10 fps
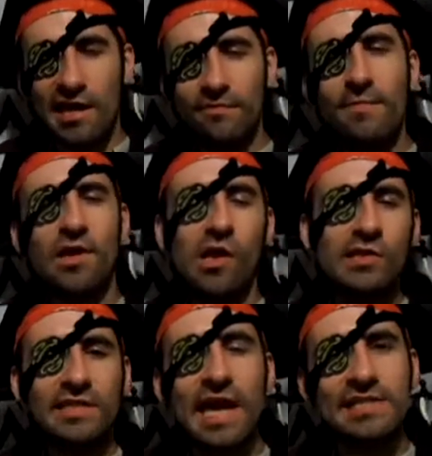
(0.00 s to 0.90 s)
from the
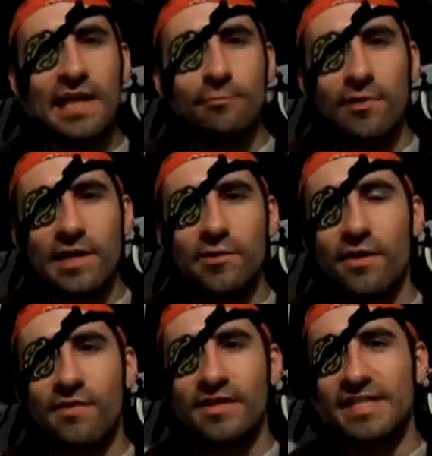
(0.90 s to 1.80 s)
old Gundam Wing
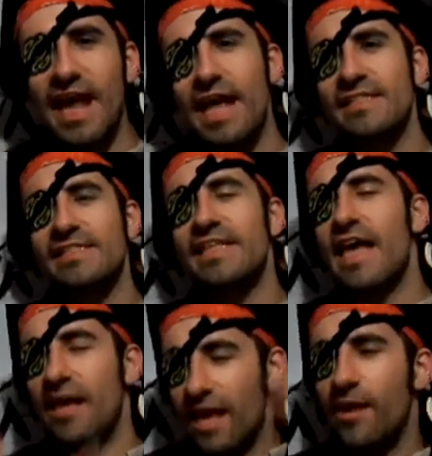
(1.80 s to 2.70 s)
universe. He has the
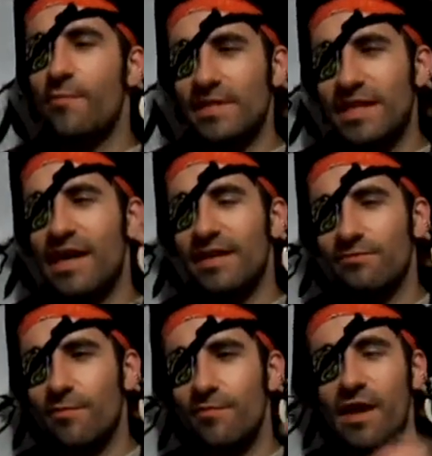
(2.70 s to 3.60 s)
helmet on
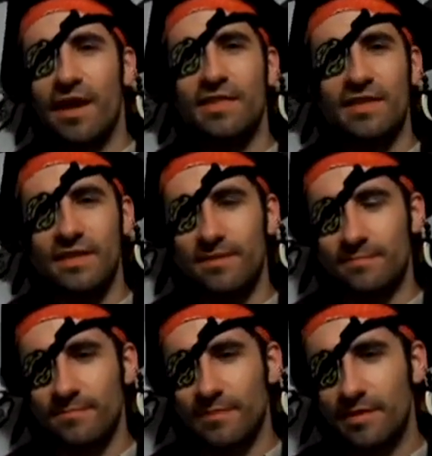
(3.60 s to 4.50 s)
from
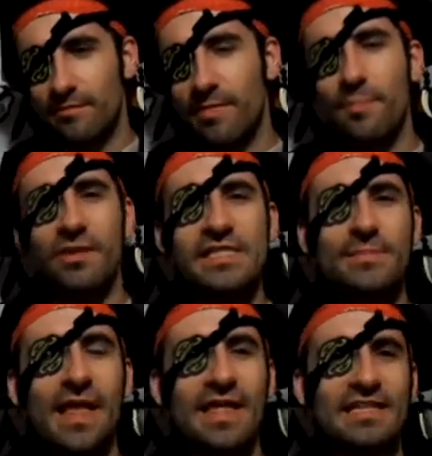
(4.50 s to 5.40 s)
the
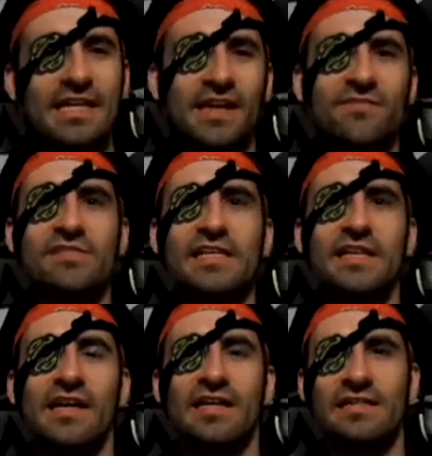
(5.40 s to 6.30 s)
Principality of
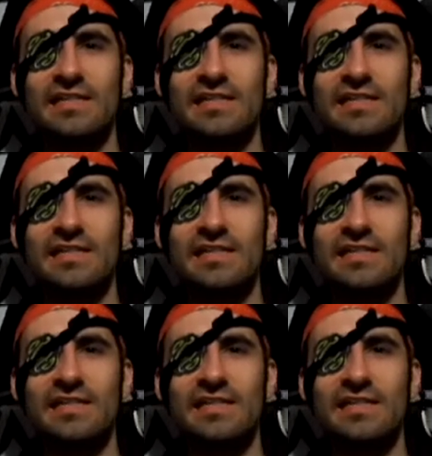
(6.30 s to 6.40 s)
Zeal.